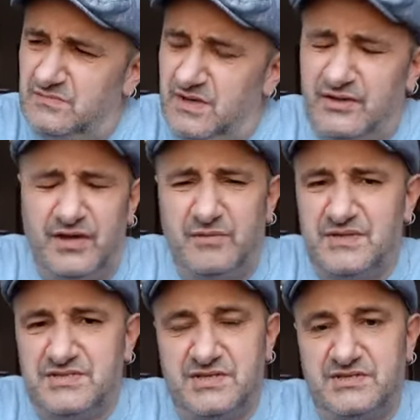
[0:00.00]
either
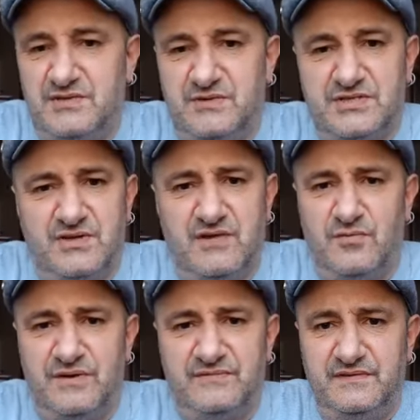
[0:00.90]
116, 112
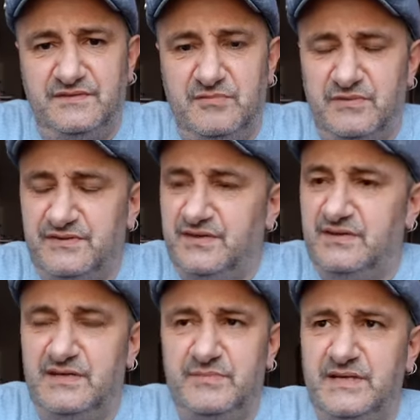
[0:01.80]
or 115,
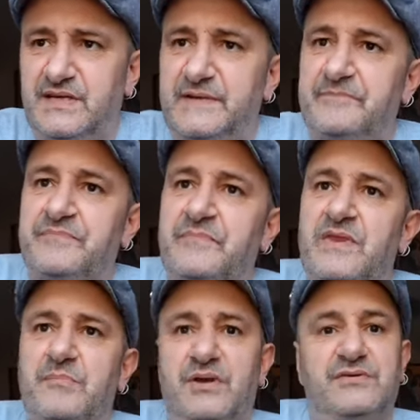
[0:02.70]
113. But,
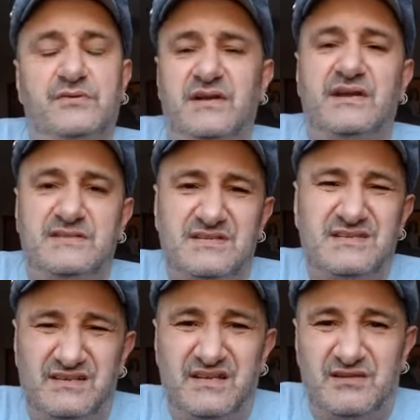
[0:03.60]
but I thought, I oh, know, he's,
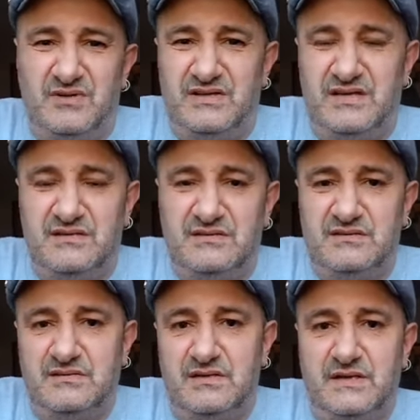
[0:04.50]
he's clearly won that, you
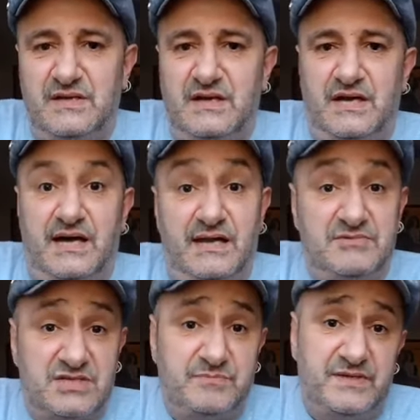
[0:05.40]
know. And that
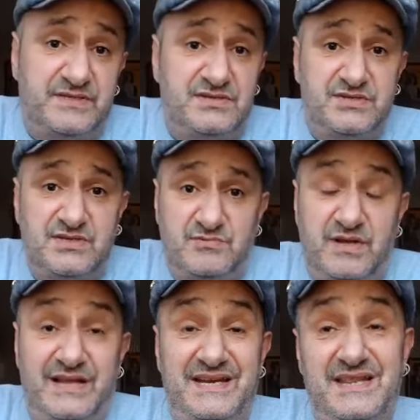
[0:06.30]
was a split decision as
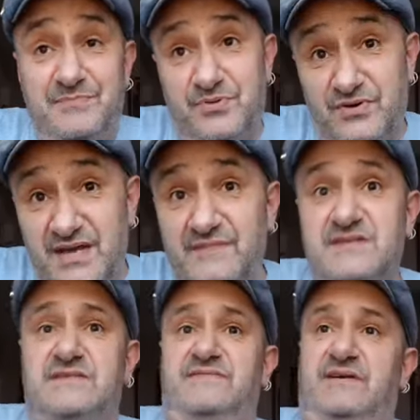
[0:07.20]
well. And in the
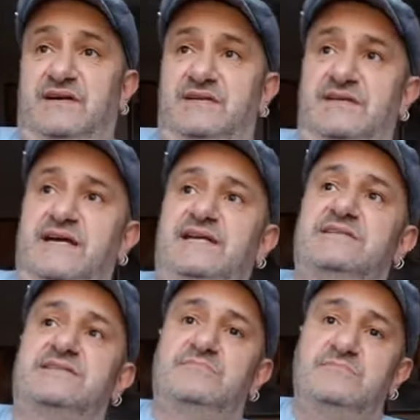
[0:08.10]
previous fight
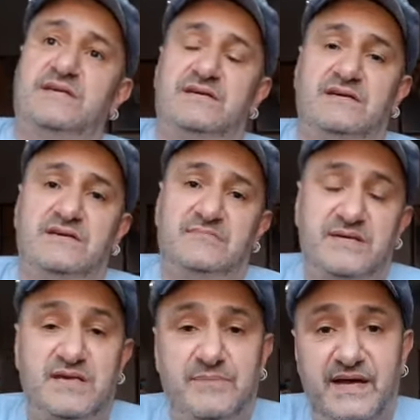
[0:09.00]
against Mickey, uh,
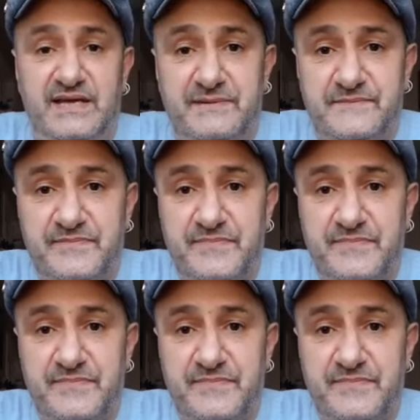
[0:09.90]
Mickey Bey,